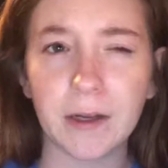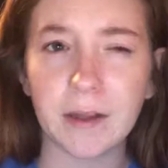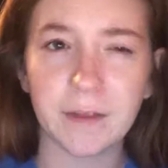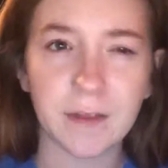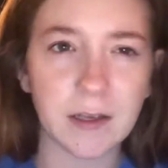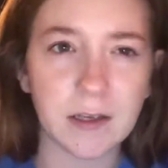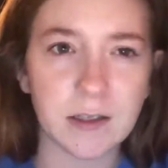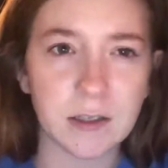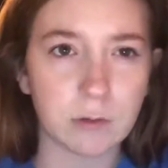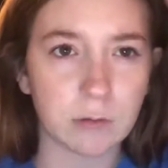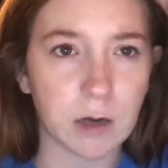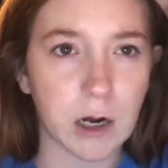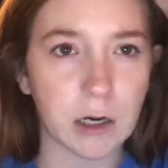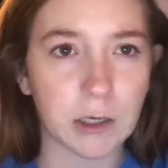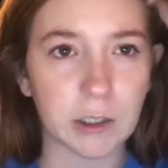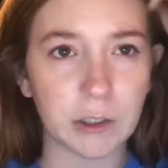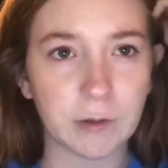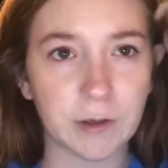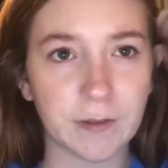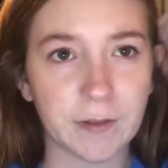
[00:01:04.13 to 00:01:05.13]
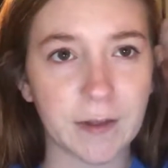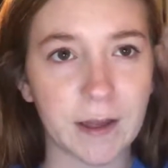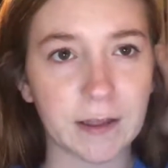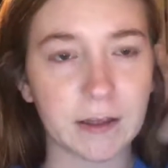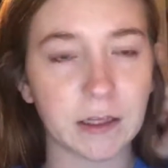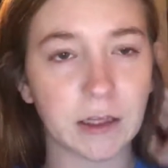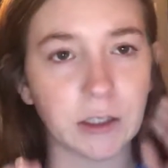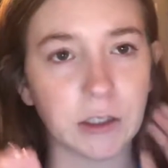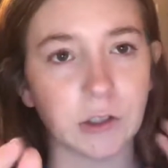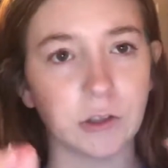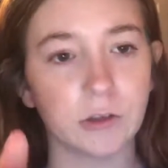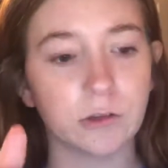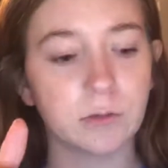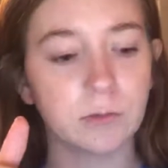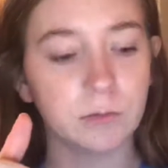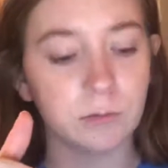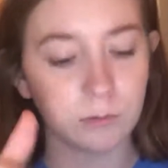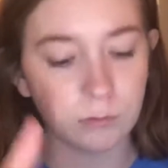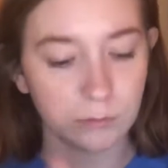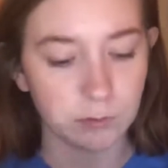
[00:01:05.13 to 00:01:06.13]
think it's a rocker with like the little
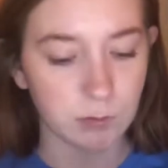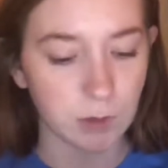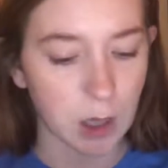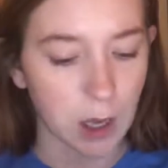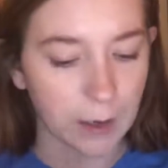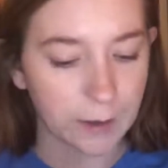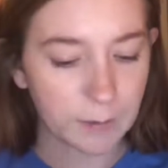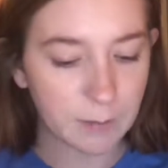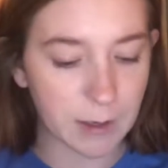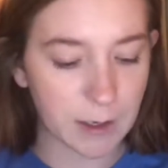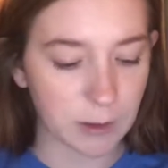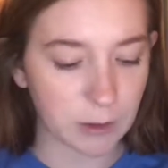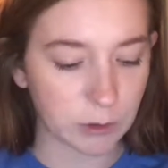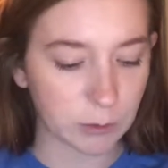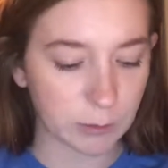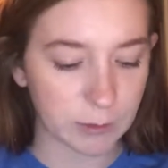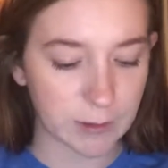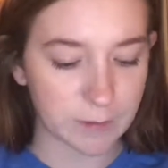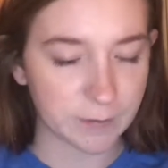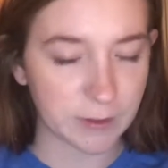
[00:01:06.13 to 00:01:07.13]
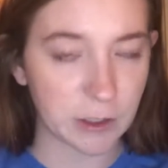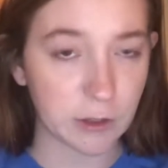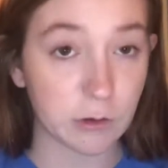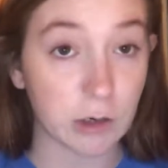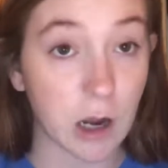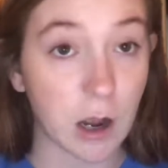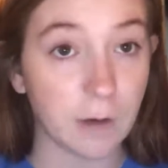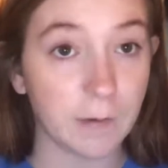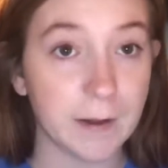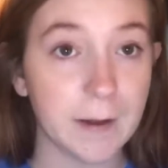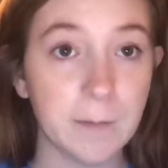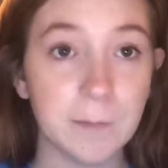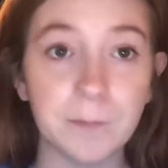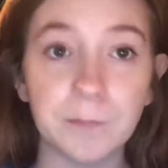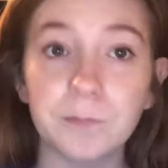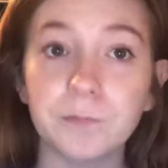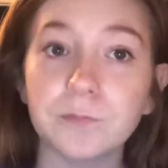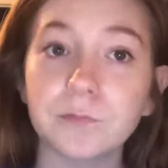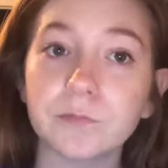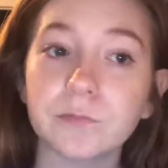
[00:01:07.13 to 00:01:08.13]
ottoman or whatever you call it.
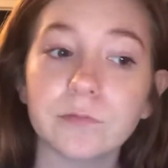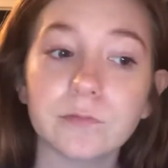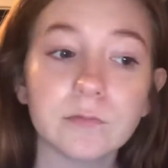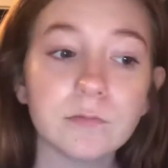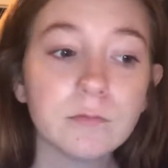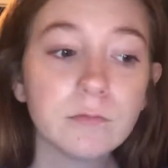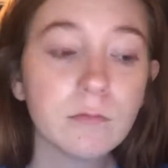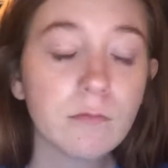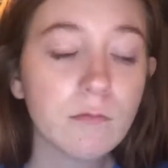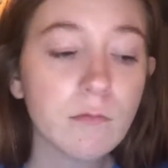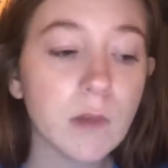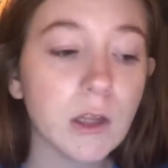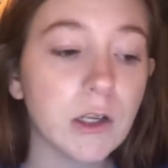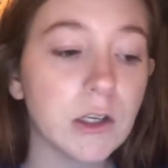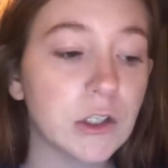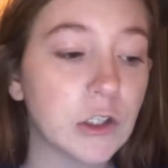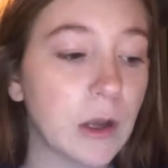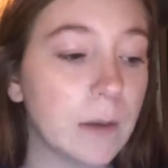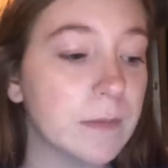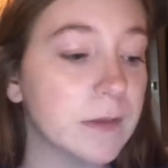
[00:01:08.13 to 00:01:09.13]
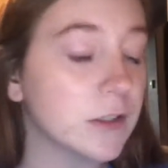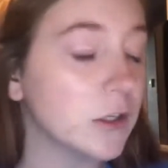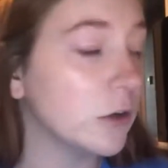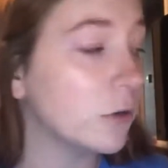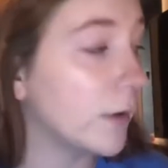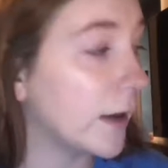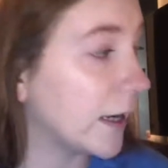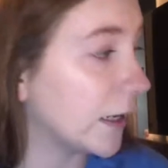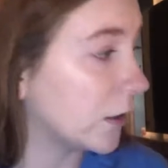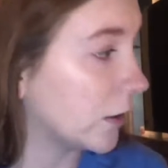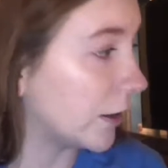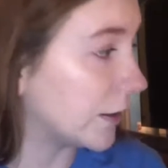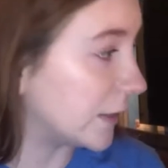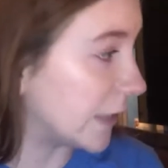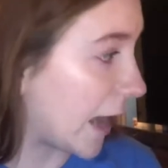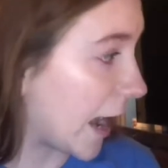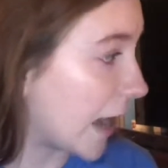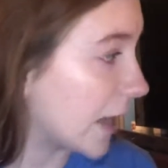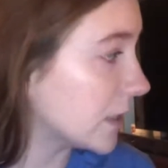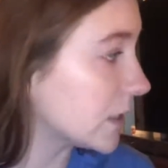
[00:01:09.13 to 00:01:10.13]
So I'm still waiting on
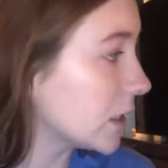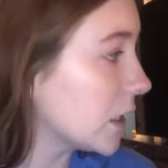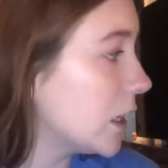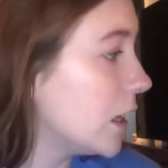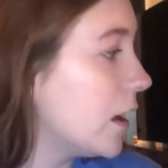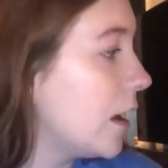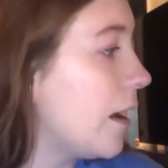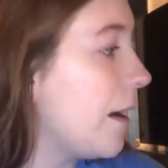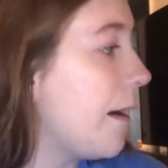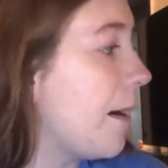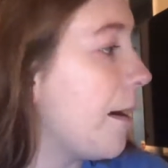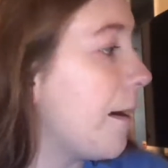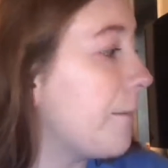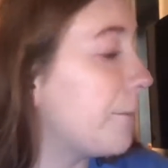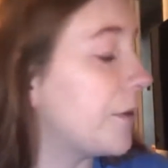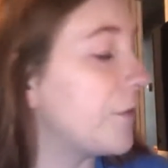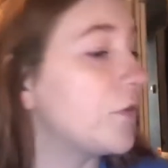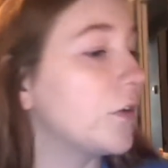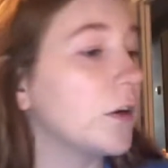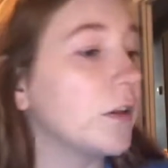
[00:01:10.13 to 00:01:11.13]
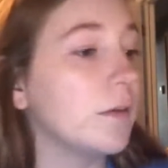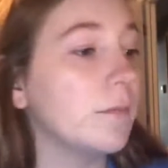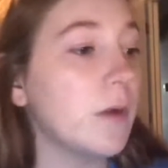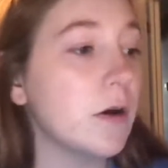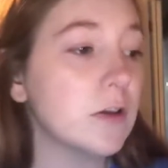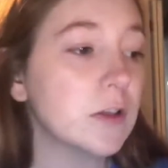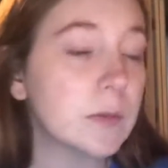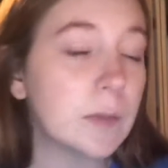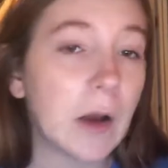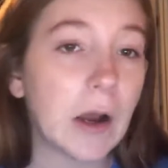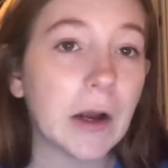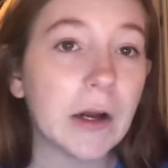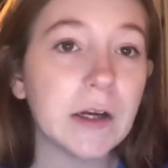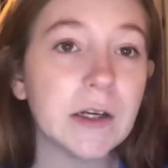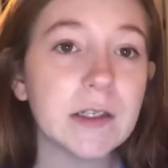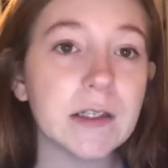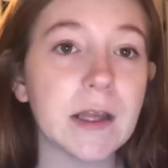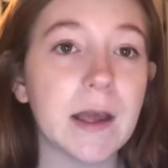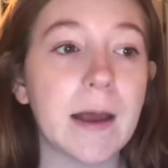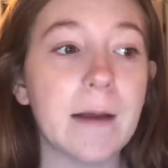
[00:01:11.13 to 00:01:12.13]
that. But for the most
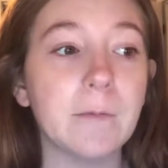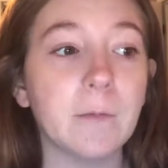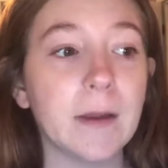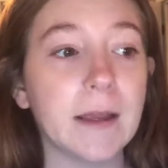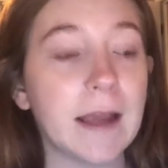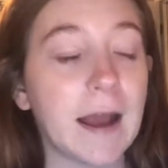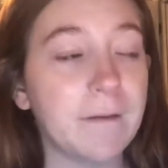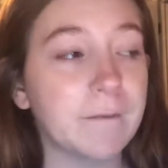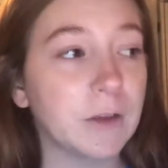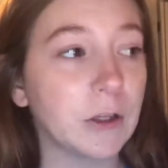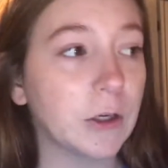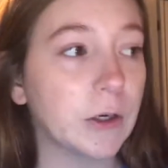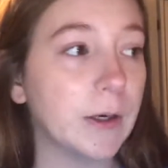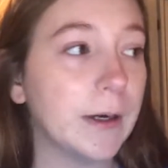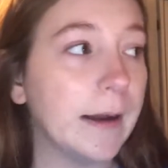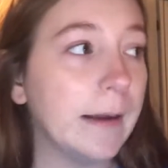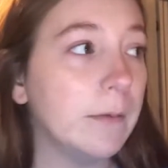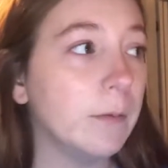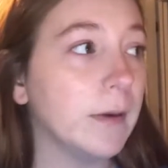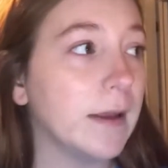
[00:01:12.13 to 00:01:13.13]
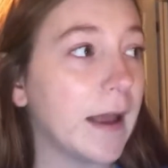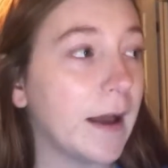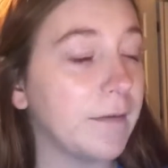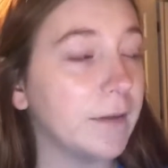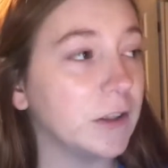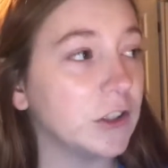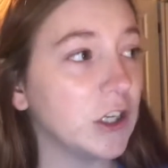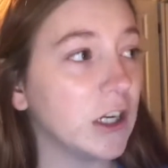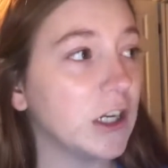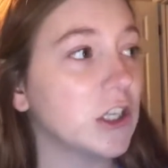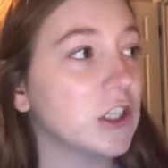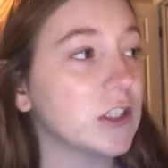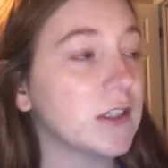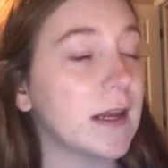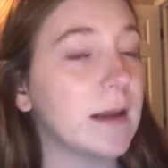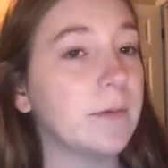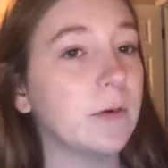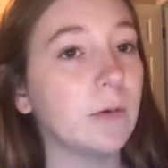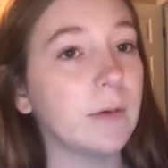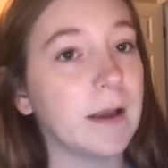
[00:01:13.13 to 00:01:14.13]
part, we have the crib, we have the changing
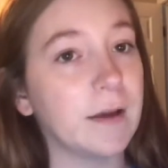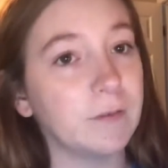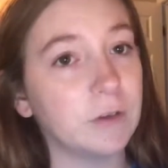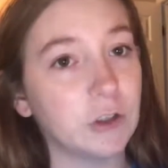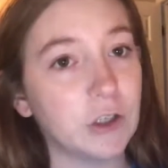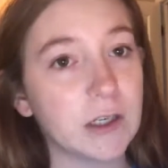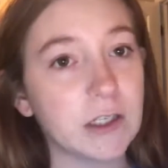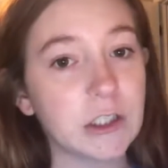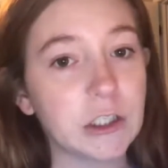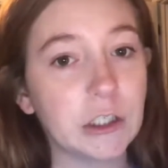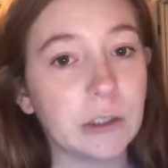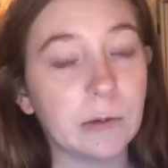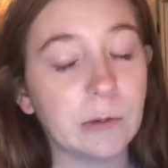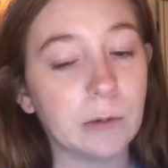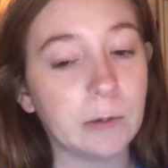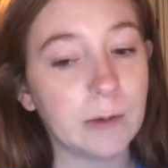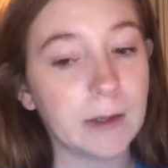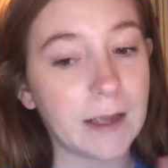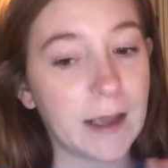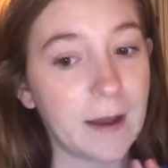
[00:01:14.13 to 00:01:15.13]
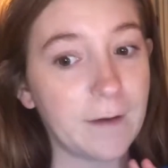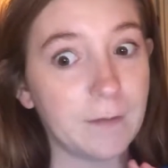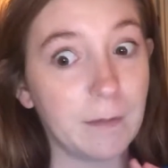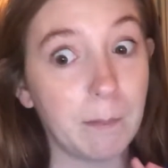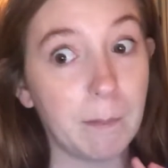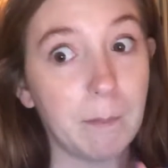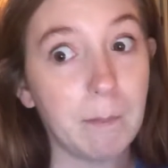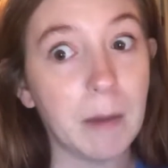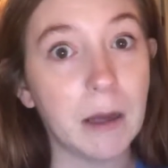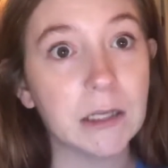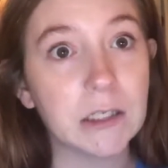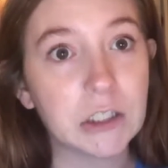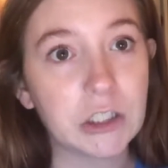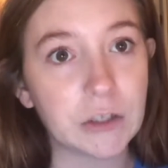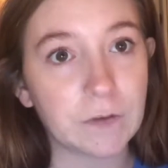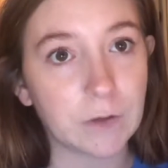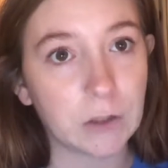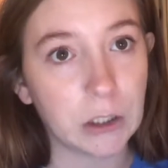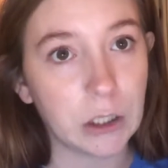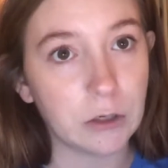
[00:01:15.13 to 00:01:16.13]
table, we have a dresser, we have a bunch
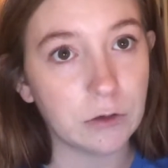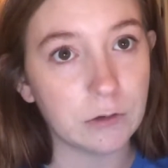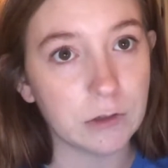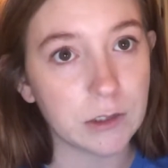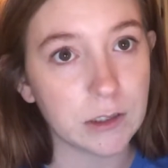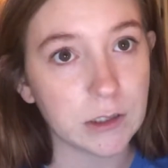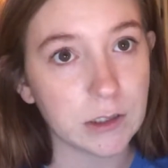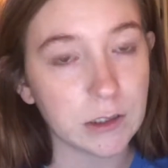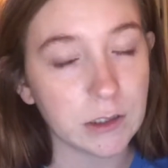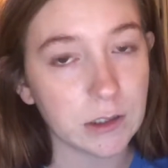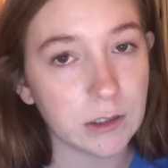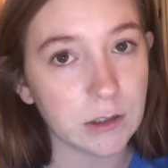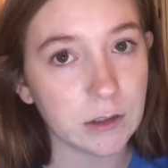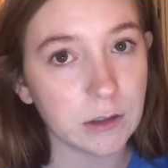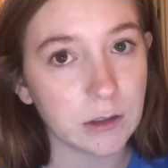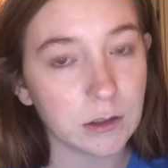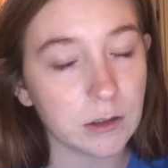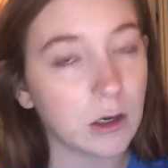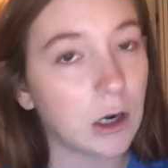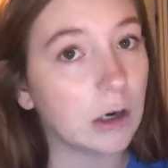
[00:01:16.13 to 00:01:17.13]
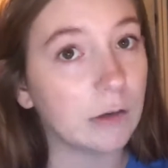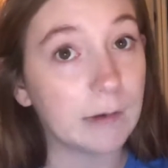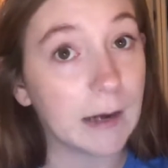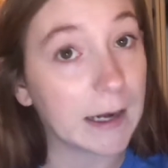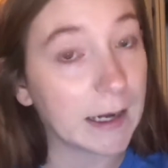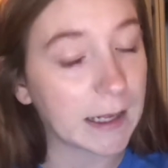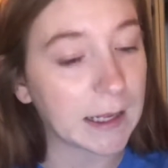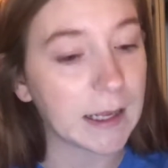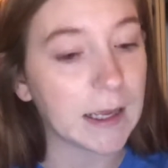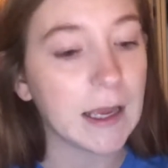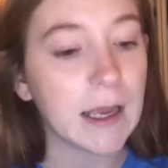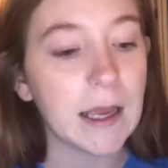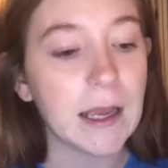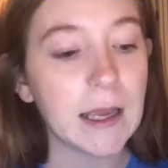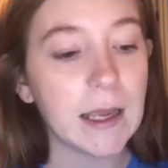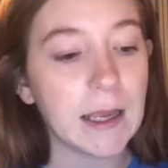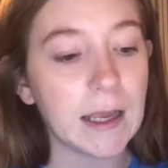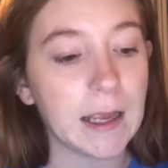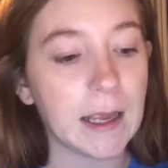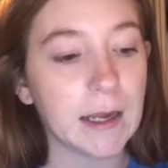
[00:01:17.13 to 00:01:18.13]
of clothes already
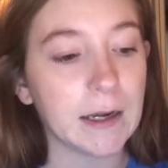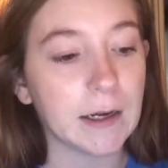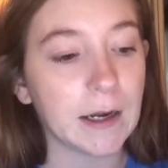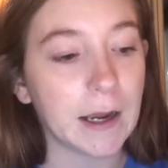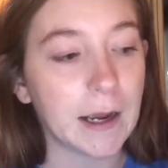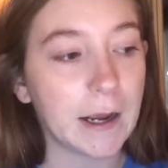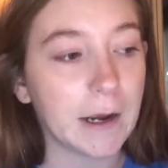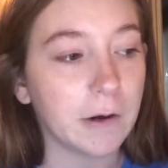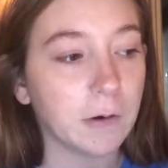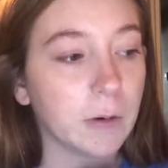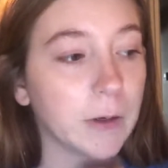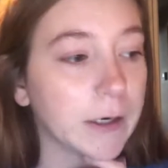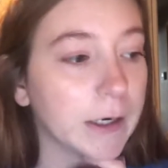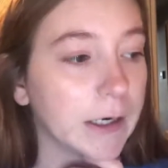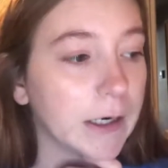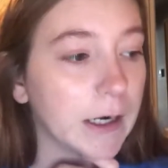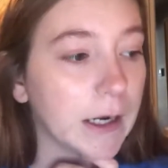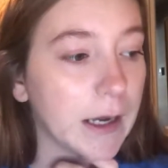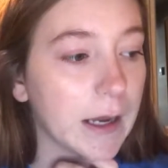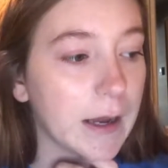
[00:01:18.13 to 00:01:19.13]
in our,